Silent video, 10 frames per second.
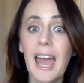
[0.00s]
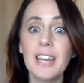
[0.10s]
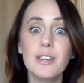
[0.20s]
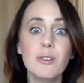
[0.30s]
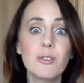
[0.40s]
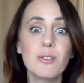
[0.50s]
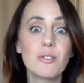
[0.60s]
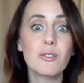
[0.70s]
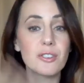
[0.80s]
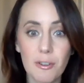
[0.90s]
and you just
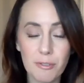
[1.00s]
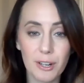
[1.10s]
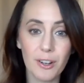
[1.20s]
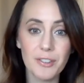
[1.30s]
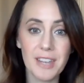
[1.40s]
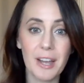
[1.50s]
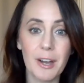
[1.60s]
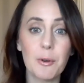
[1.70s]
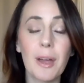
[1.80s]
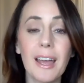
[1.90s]
scarf it all
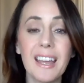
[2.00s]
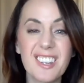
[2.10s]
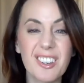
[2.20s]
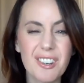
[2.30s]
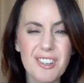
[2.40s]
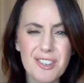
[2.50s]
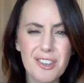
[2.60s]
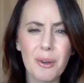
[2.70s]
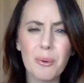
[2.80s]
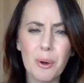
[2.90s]
down until you're so